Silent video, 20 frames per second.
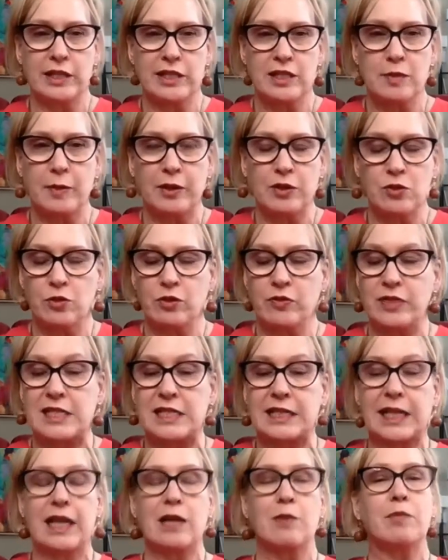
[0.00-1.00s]
is about sort of
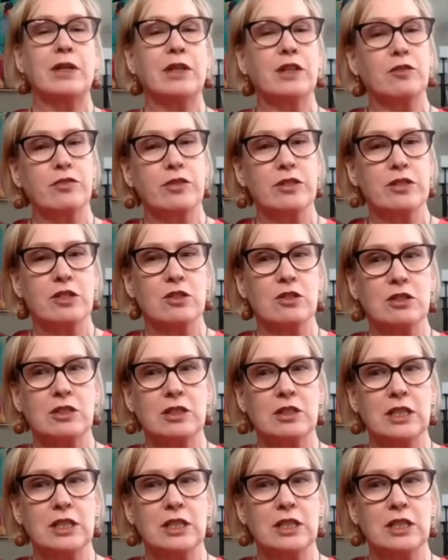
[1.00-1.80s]
escaping the physical.